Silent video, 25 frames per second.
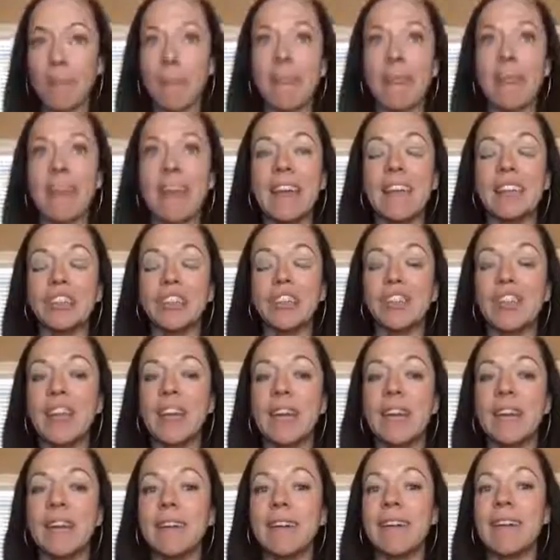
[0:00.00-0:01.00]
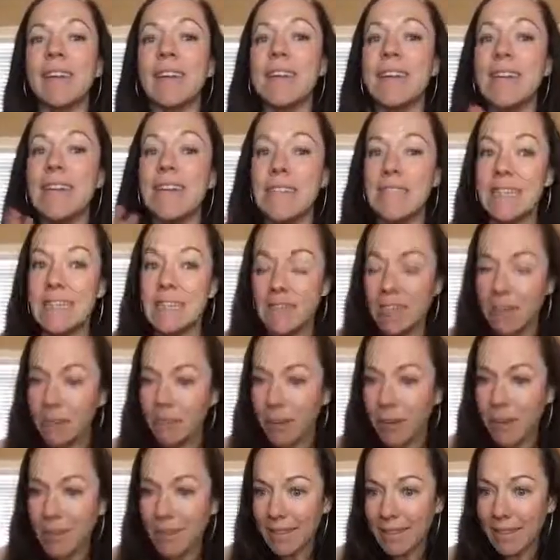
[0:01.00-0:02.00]
and shared
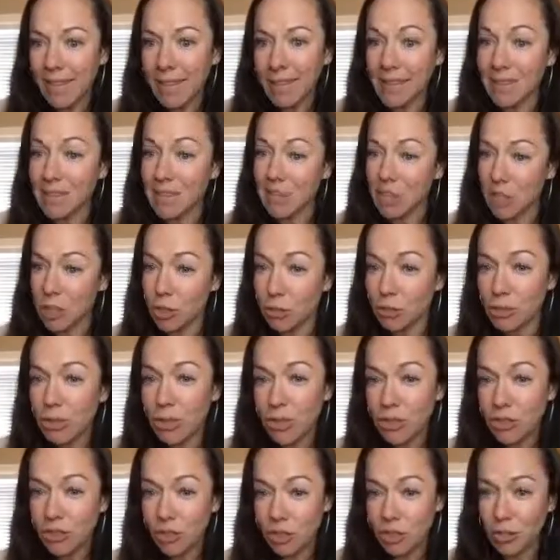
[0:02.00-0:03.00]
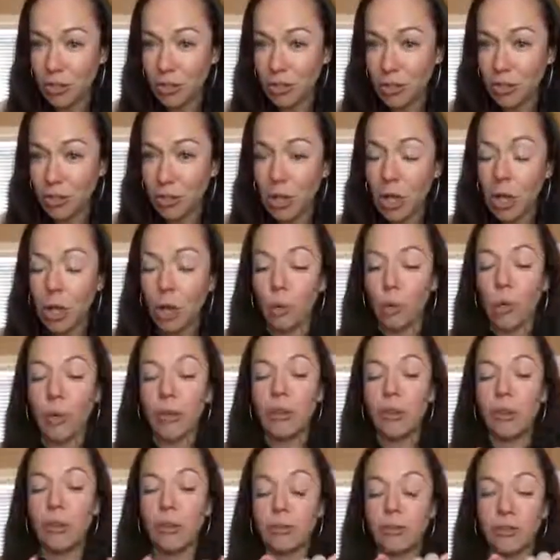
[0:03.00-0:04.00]
different things you can do
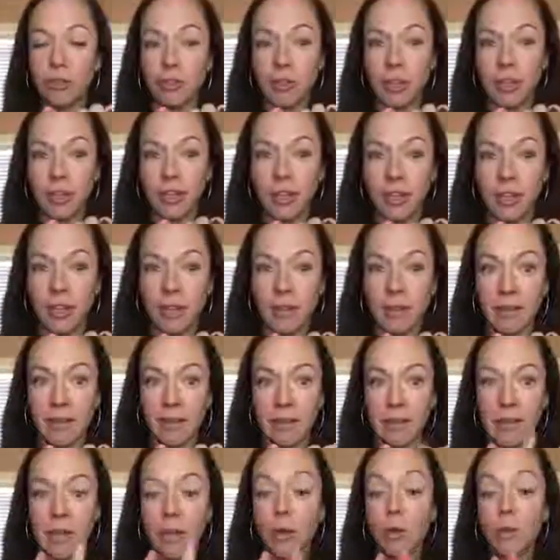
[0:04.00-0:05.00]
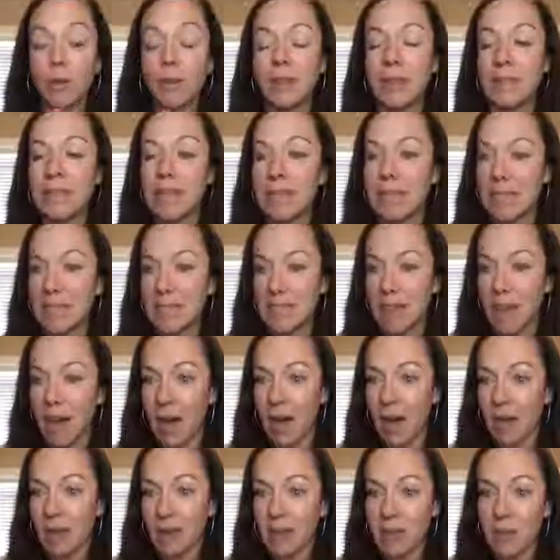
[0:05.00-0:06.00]
with nutrition, with
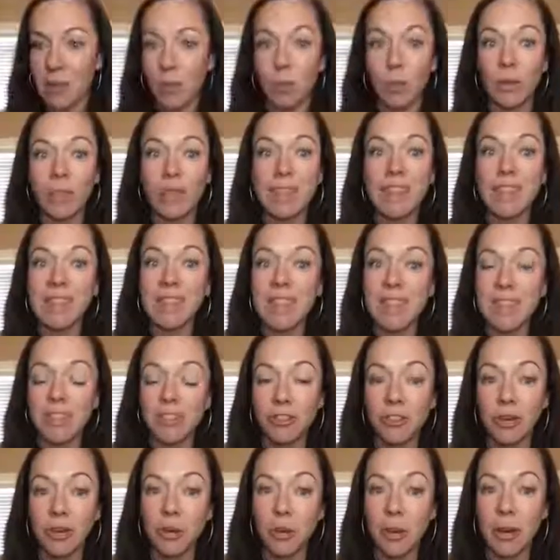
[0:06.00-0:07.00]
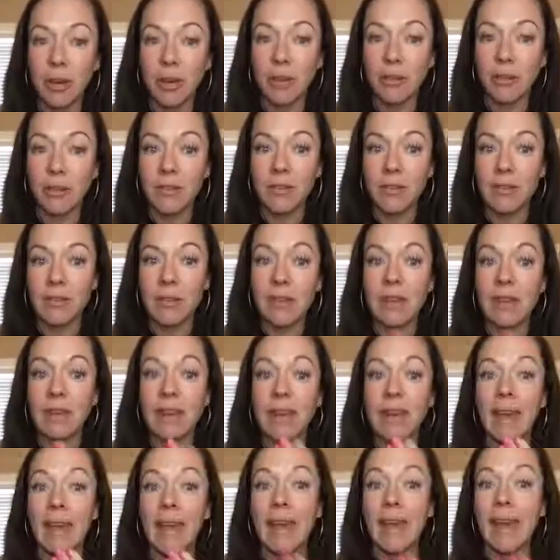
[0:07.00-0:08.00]
detox, with essential oils,
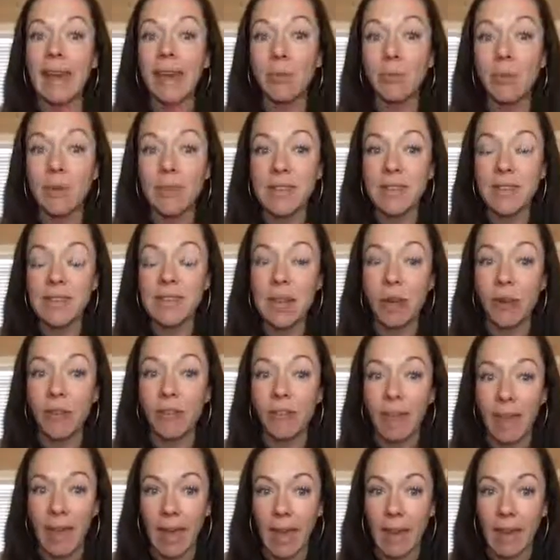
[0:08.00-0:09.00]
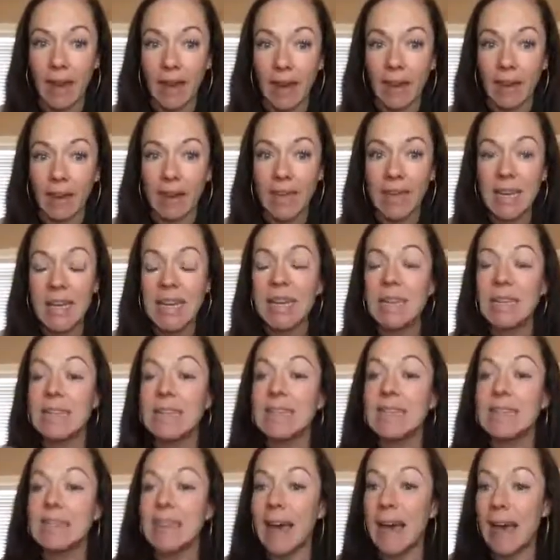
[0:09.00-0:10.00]
and with self-care
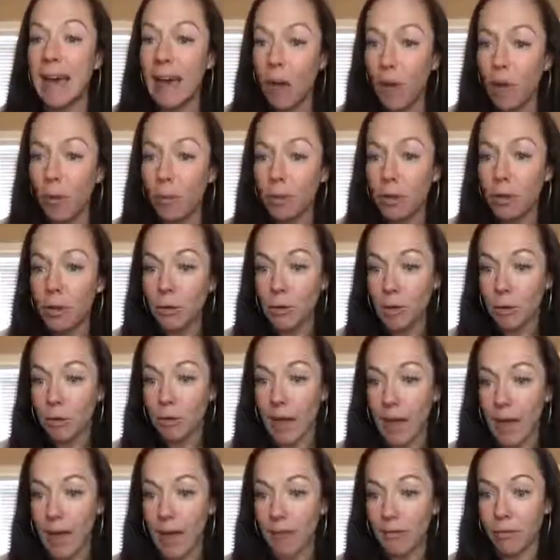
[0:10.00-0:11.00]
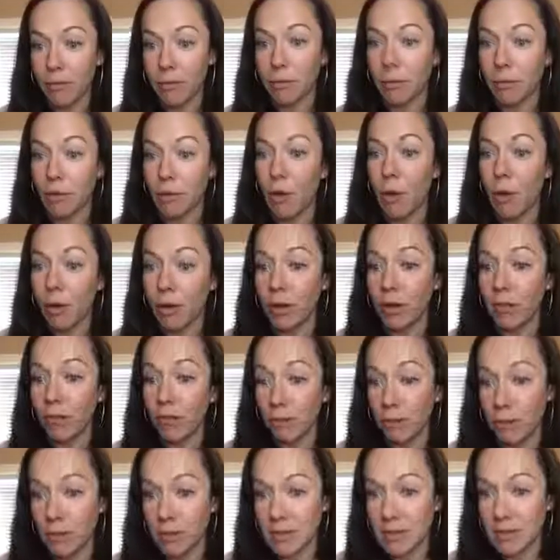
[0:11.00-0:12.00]
to help you thrive through cold and
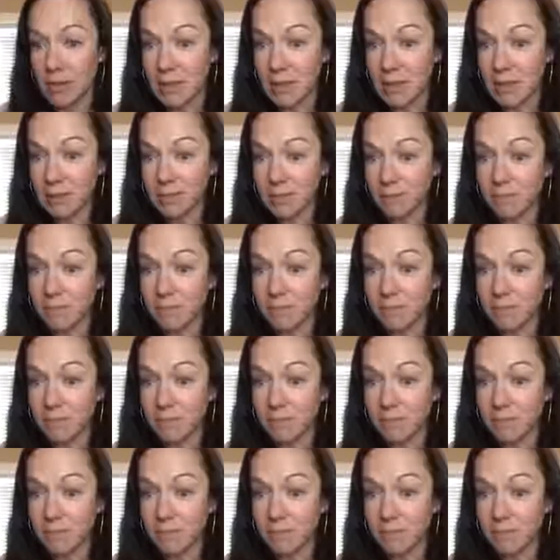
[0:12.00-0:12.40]
flu season.